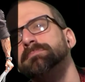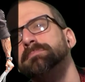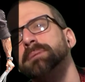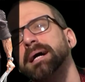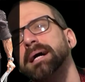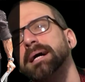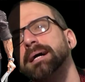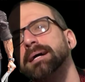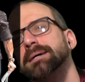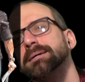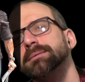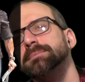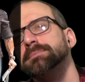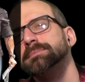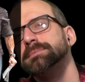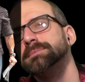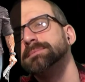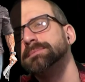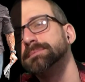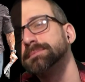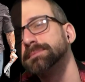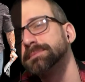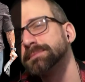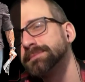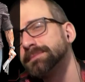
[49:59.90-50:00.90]
Bam.
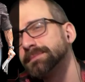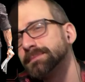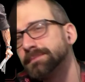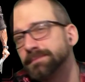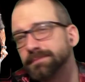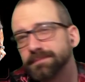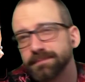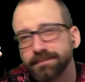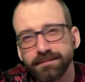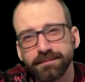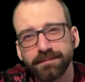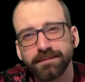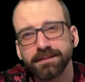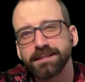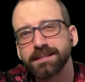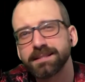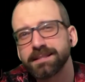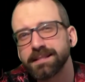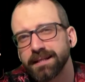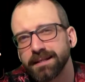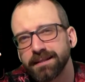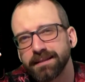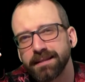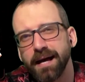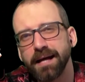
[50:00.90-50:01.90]

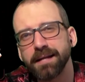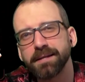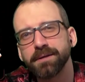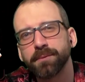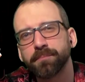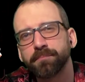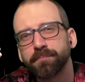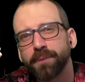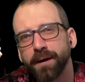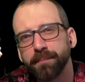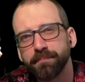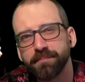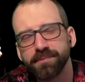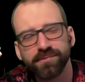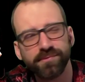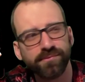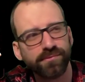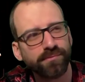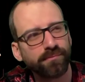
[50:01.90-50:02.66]
Stick that in your pipe and